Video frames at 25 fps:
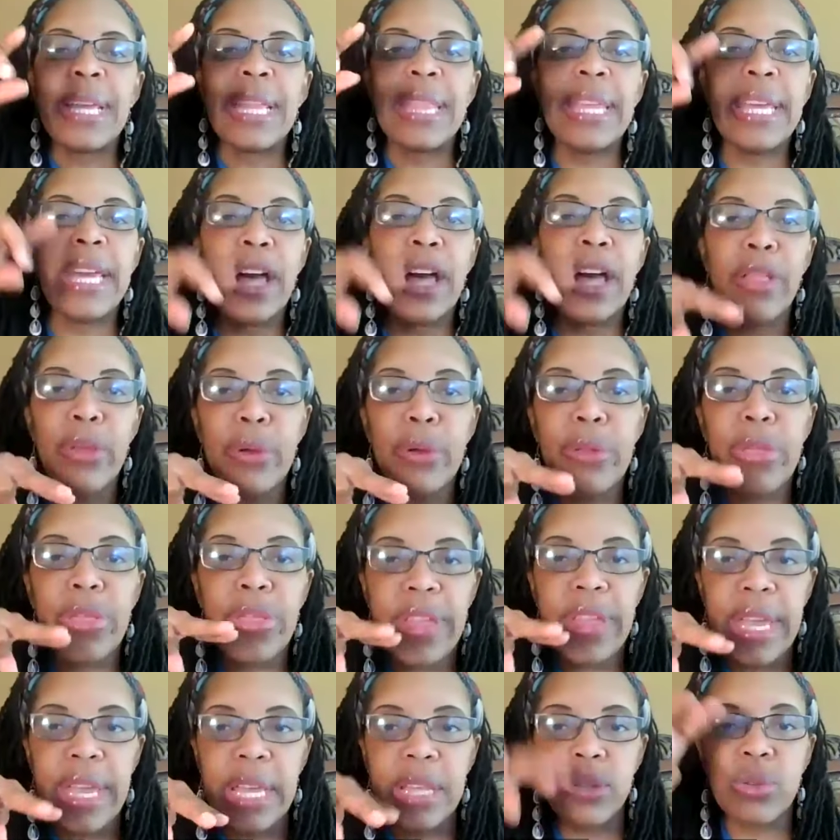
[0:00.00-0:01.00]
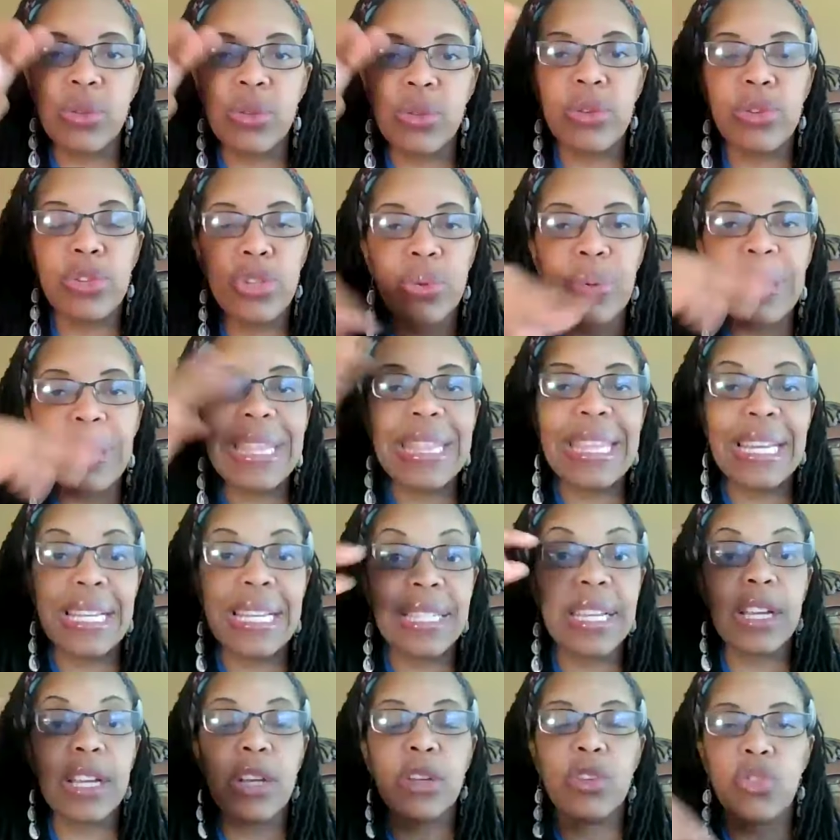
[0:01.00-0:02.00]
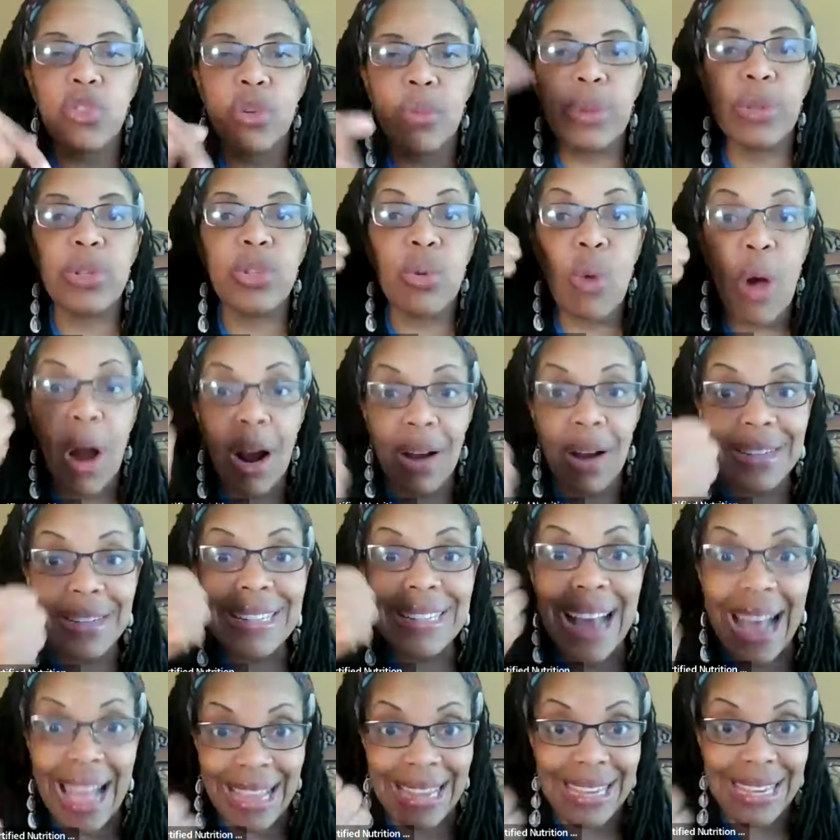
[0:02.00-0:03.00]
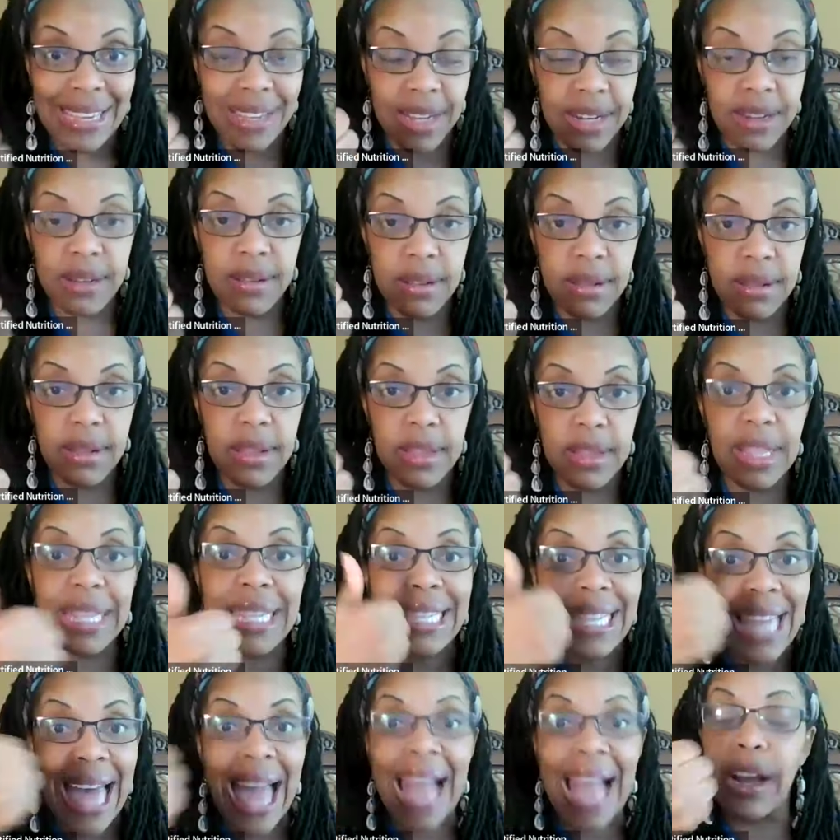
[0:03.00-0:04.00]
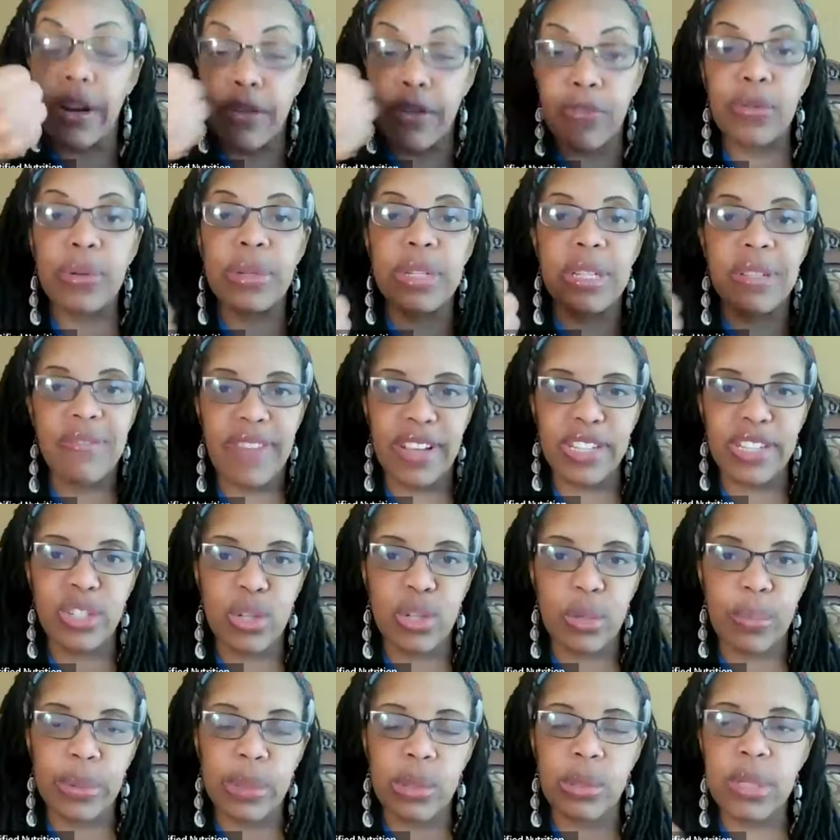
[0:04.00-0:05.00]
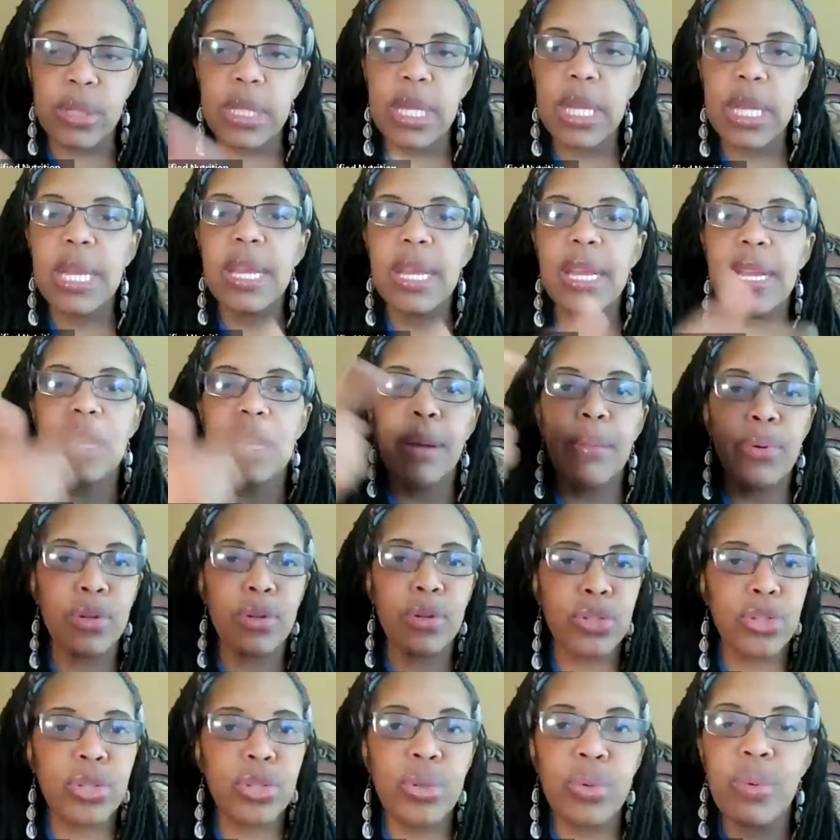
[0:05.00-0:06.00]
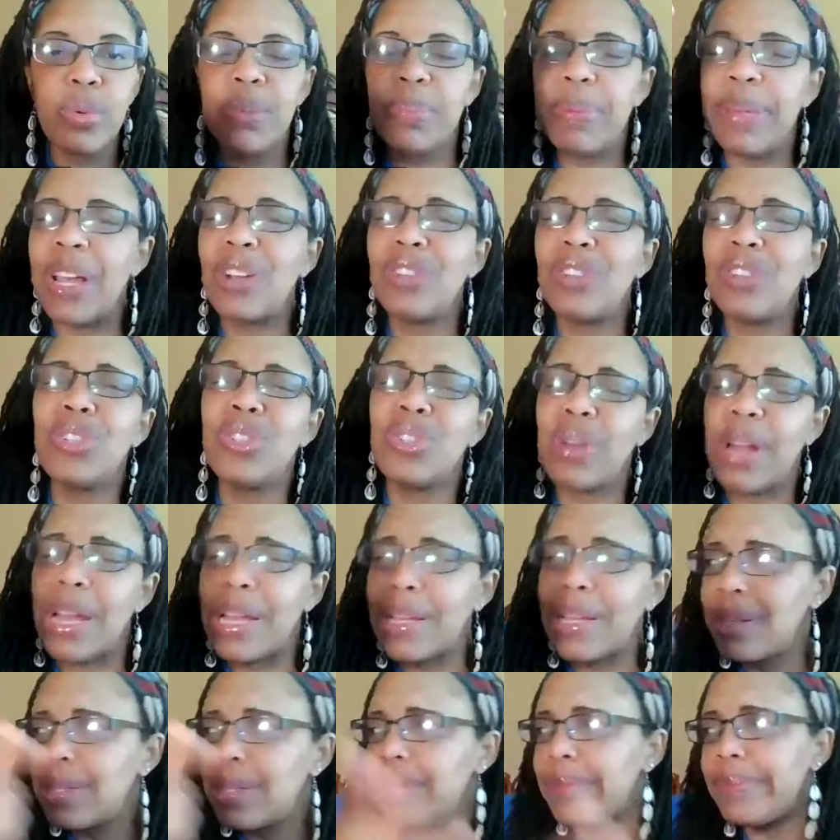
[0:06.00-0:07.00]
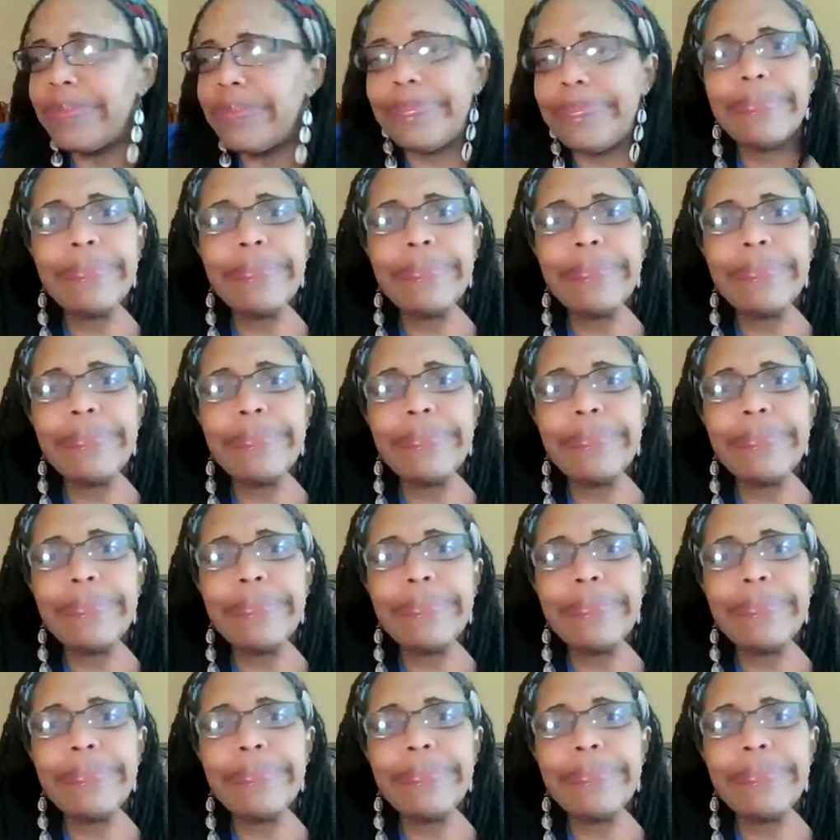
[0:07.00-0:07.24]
The other thing, so there's three things that contribute to our diet, the lack of fruits and vegetables. Number two would be our stress.